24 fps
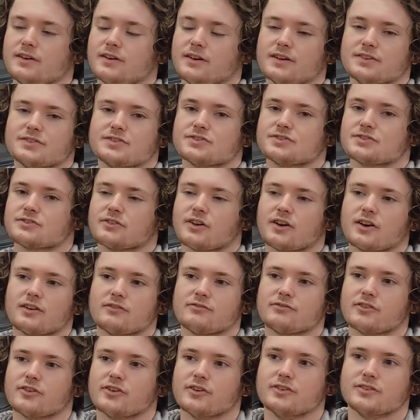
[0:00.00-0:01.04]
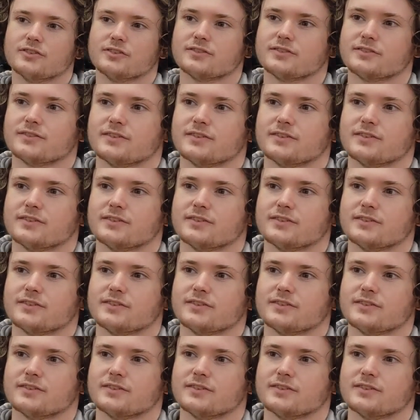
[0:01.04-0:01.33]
It's just a lot of fun.